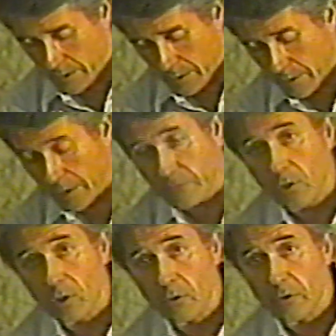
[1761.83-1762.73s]
And that's
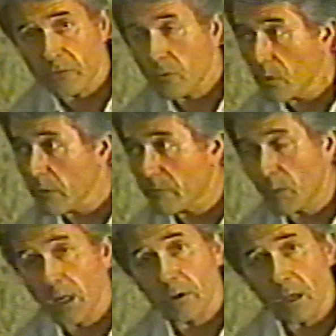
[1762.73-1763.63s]
all there is to it, is
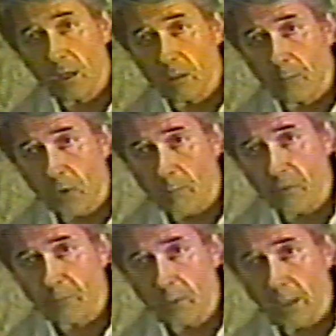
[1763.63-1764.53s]
maintaining the proper
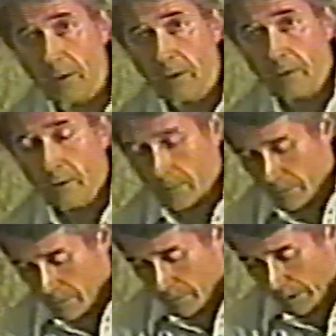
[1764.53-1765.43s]
speed.
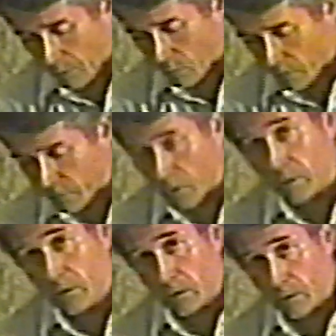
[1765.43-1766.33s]
Now I want to talk
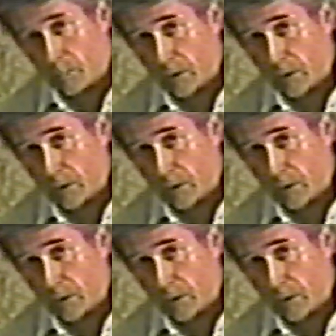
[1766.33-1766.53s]
to you a little bit